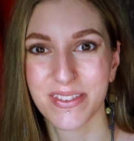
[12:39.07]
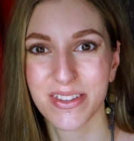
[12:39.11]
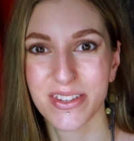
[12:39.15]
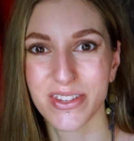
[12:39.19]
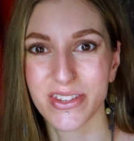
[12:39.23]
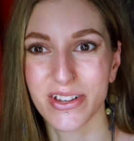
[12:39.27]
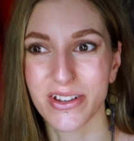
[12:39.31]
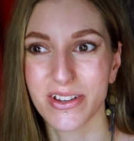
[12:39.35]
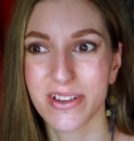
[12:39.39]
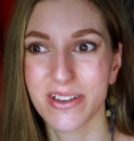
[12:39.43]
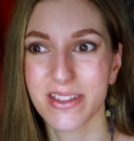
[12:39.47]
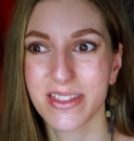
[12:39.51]

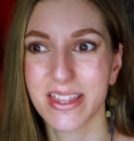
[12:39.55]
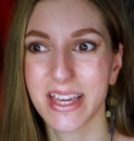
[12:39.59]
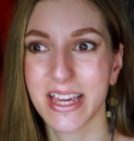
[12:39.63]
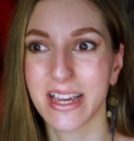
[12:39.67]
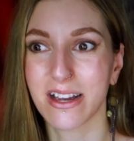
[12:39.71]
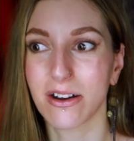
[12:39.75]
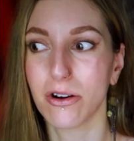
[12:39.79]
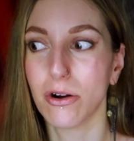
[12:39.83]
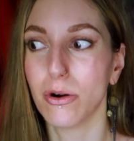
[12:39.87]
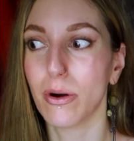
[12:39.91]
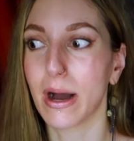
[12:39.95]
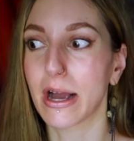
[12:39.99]
So you
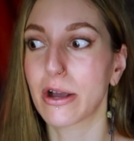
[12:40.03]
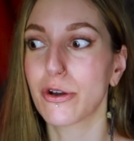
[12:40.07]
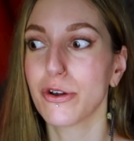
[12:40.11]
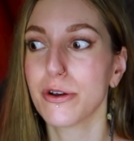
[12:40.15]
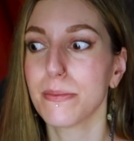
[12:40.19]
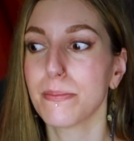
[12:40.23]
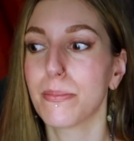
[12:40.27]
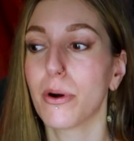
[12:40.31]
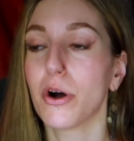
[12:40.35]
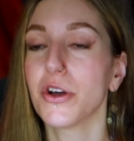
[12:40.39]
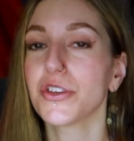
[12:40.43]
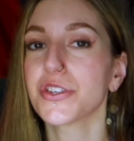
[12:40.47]
think, oh, I
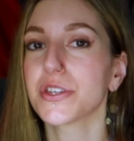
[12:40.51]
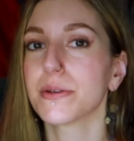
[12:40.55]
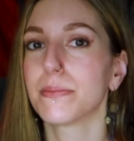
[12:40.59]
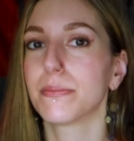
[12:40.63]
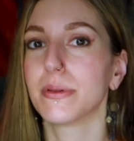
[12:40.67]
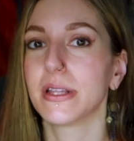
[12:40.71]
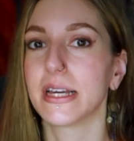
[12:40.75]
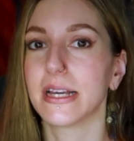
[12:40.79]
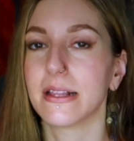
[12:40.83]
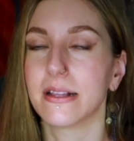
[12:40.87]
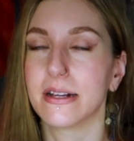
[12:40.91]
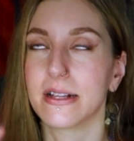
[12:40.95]
couldn't
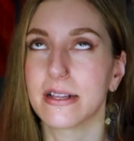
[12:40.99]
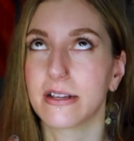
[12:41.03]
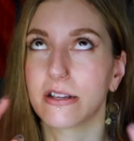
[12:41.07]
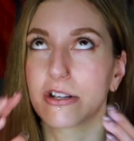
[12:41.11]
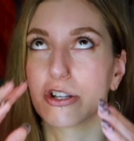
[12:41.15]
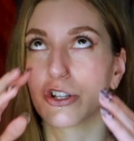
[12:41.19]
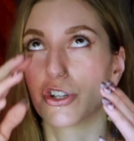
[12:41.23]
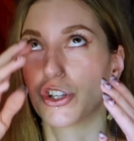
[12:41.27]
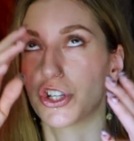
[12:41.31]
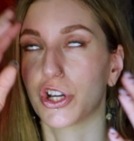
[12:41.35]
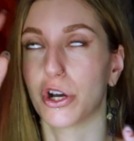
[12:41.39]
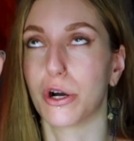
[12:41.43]
possibly, it
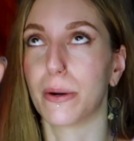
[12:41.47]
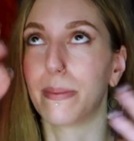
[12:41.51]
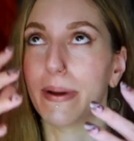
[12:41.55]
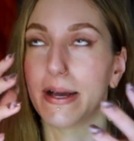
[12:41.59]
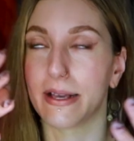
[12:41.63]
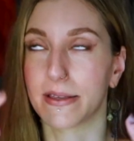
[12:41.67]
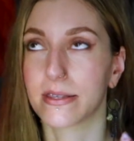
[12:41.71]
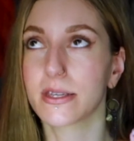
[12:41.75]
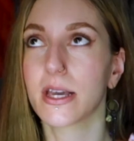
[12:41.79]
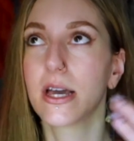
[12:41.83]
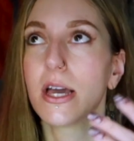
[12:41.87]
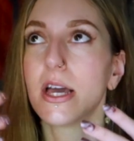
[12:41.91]
could show up
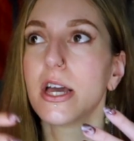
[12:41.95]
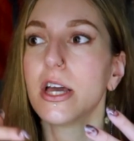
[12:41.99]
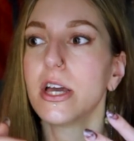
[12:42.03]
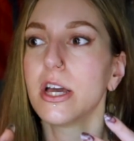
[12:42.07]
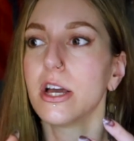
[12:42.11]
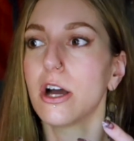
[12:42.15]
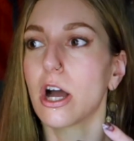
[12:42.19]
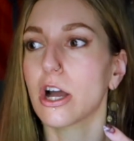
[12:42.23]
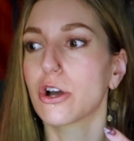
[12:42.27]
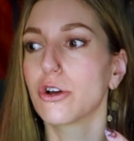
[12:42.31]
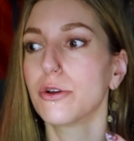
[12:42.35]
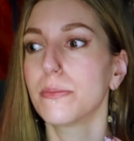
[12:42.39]
as,
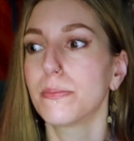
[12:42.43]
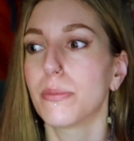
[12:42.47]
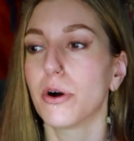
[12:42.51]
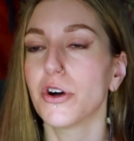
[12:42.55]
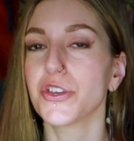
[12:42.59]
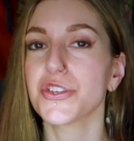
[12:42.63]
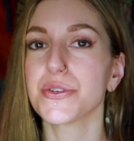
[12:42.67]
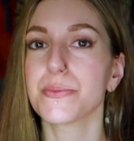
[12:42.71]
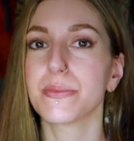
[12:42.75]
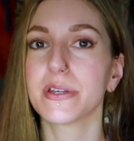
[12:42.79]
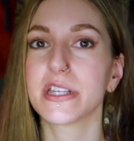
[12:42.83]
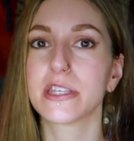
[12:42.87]
I couldn't
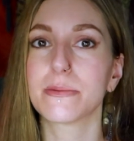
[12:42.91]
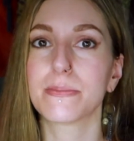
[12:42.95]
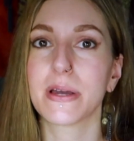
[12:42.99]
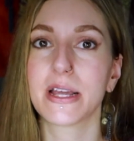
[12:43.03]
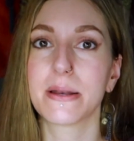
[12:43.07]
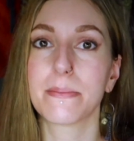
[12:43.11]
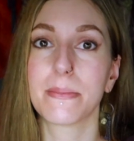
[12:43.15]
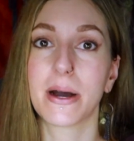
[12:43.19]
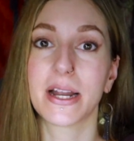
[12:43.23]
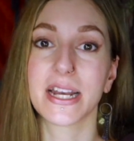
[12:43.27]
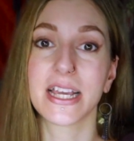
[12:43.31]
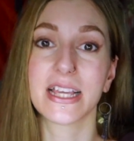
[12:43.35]
possibly
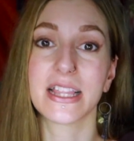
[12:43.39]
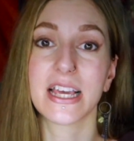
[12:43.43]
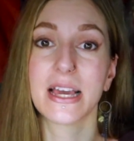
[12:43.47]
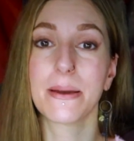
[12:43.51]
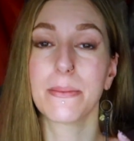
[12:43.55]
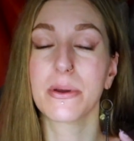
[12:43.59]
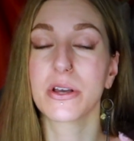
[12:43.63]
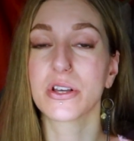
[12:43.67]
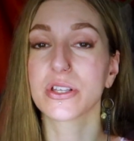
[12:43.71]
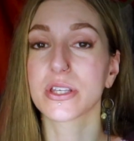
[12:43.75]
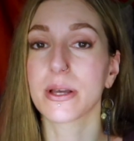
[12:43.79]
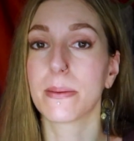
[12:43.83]
spend money there
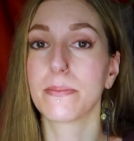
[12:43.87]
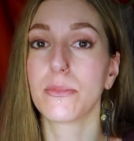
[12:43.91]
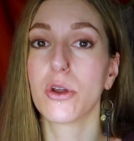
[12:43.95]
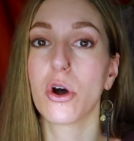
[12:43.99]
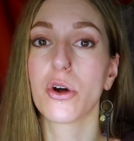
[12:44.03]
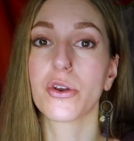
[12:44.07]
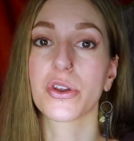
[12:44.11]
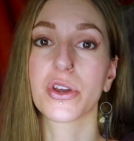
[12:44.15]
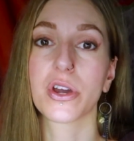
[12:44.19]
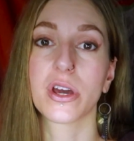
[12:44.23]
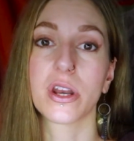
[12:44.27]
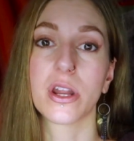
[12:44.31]
because I'm
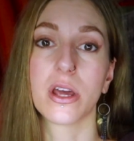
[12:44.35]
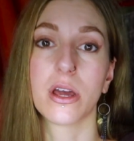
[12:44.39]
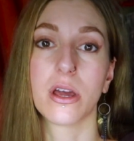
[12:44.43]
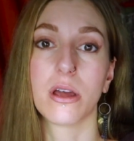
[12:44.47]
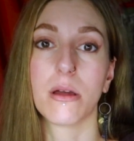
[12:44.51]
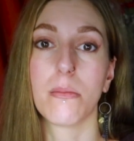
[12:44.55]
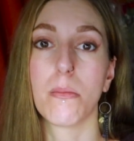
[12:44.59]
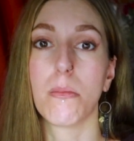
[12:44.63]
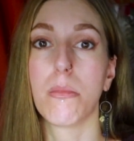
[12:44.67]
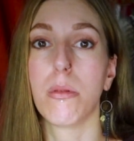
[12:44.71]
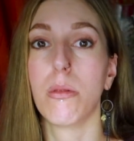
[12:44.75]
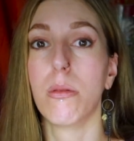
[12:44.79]
not
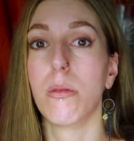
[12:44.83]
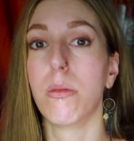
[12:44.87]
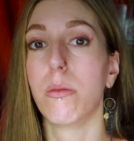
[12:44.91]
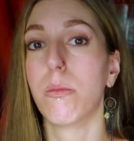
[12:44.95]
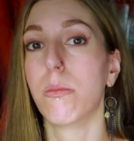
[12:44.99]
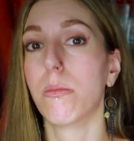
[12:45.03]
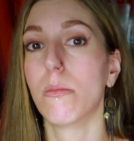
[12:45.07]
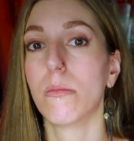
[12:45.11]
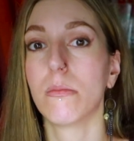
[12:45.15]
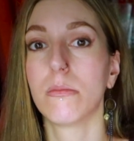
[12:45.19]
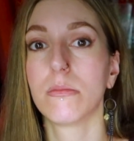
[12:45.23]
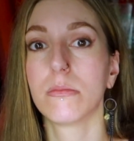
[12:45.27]
gonna,
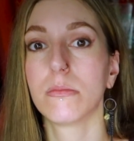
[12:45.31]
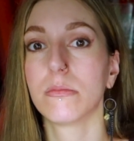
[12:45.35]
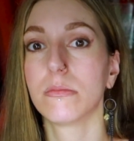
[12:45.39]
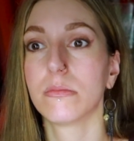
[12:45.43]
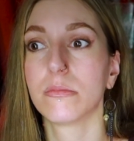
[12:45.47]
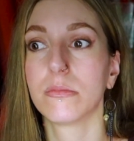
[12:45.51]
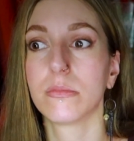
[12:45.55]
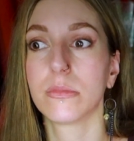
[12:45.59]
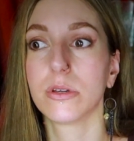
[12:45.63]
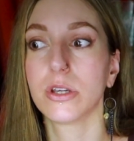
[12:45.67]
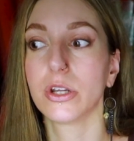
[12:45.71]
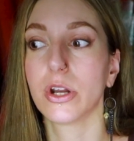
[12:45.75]

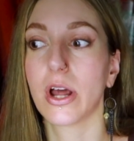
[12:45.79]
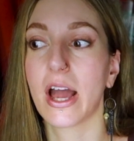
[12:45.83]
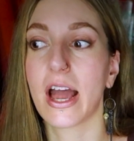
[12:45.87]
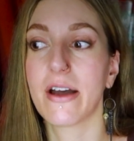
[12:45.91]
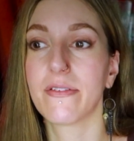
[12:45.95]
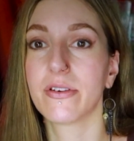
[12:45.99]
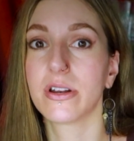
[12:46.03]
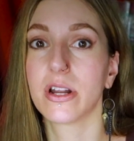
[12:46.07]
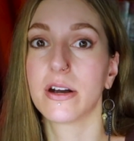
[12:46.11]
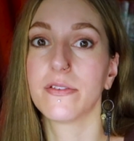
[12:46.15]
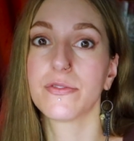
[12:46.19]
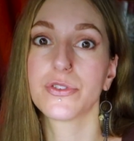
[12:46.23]

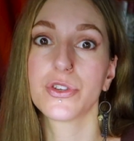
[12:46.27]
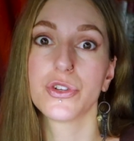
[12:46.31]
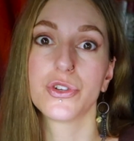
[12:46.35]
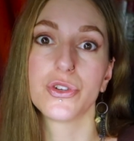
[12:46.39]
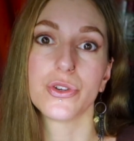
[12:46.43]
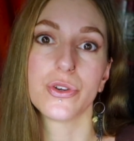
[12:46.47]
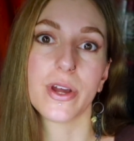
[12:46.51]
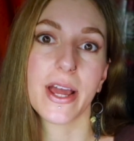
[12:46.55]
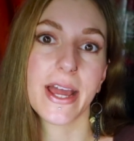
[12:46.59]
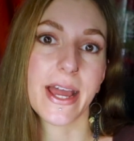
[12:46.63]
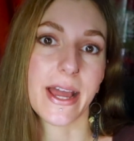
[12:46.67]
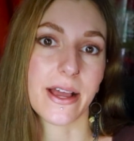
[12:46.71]
have enough to
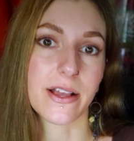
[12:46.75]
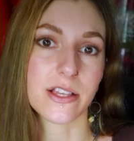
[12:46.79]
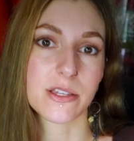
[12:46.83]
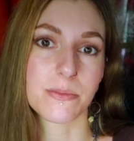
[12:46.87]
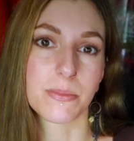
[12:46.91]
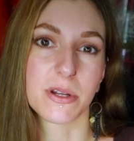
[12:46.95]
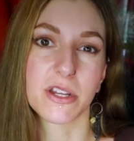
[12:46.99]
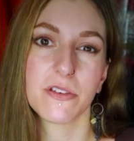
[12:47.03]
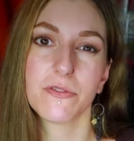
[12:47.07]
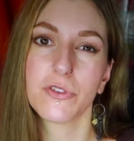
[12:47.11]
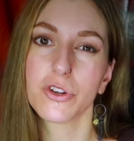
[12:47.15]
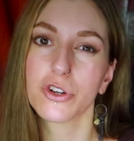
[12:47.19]
do X.
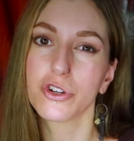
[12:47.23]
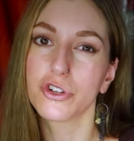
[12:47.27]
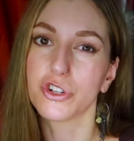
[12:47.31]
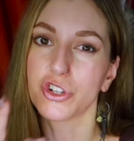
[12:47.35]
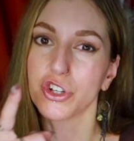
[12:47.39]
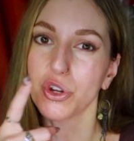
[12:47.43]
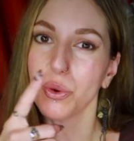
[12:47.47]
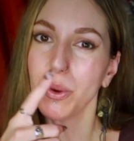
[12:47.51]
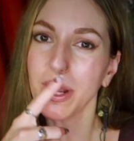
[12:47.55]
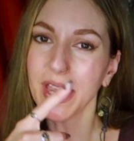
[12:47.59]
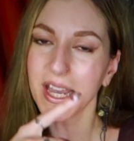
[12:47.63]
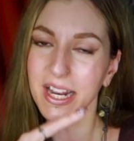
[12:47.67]
But if you're
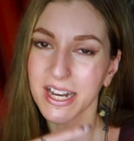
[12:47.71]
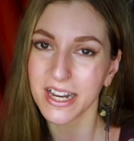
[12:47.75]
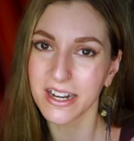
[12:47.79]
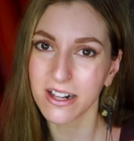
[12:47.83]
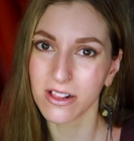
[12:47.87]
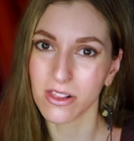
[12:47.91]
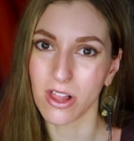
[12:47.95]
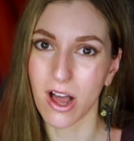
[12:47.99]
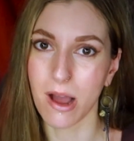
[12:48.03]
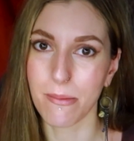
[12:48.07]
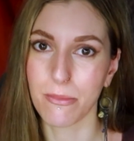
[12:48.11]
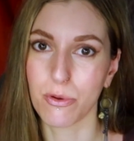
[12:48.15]
doing it in
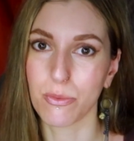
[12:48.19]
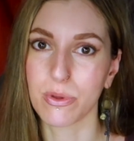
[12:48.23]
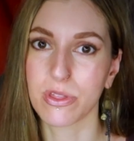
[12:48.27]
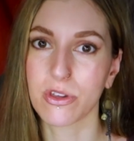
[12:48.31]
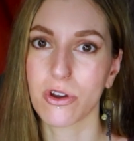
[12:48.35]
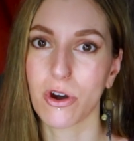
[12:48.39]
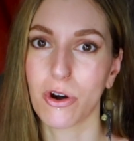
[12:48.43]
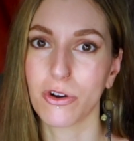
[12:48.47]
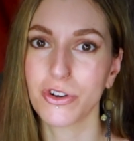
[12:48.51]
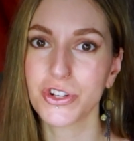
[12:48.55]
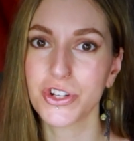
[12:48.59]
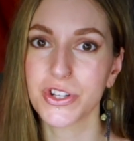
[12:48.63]
alignment with
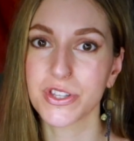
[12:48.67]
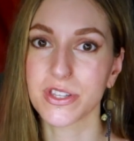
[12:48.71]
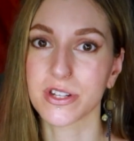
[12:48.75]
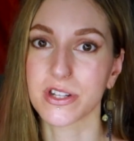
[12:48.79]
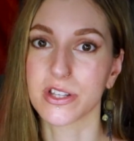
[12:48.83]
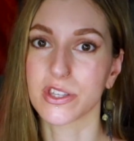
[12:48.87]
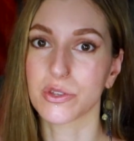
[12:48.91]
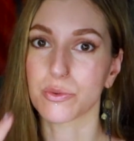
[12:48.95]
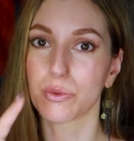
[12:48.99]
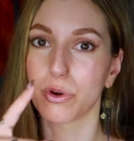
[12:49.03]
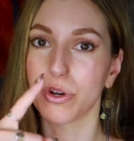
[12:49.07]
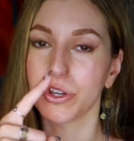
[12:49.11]

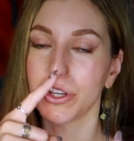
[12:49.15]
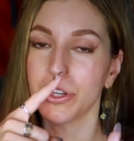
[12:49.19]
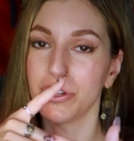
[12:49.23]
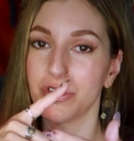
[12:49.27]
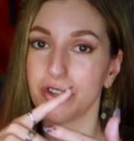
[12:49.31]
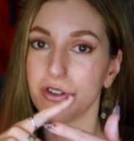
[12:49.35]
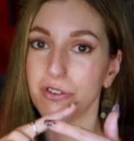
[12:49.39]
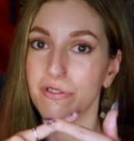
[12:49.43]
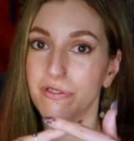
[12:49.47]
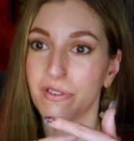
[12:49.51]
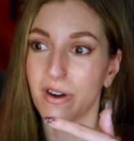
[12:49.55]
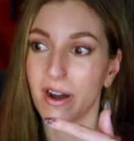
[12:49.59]
consciousness, what you
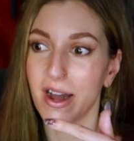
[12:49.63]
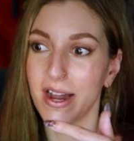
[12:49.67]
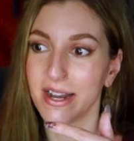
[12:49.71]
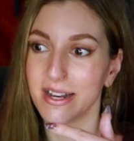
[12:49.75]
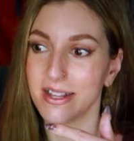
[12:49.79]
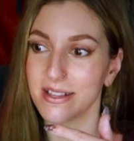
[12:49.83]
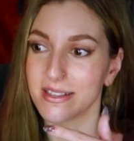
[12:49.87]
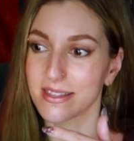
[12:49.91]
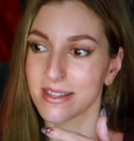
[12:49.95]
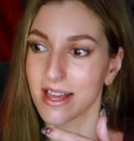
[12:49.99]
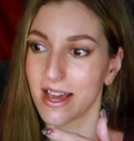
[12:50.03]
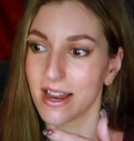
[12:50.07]
do find
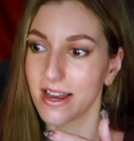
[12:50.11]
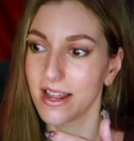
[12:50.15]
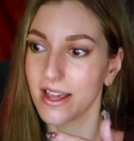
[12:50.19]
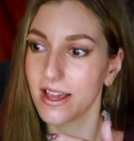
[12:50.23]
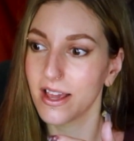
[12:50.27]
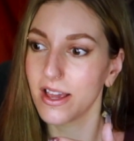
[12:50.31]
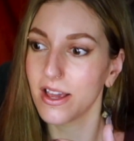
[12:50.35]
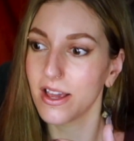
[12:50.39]
is that